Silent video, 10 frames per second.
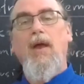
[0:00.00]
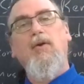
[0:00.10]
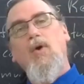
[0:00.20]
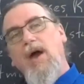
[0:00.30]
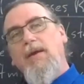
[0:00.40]

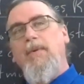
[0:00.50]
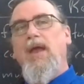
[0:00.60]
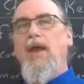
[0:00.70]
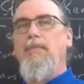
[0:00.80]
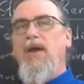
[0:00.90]
chronic
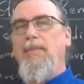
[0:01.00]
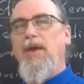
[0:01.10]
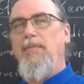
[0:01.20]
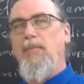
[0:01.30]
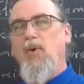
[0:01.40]
pain may be
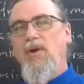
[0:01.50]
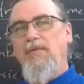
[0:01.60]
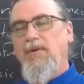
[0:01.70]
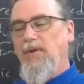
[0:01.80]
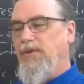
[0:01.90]
a bit more
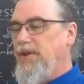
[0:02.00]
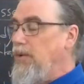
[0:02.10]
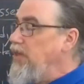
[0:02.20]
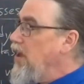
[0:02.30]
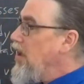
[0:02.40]
difficult to deal with.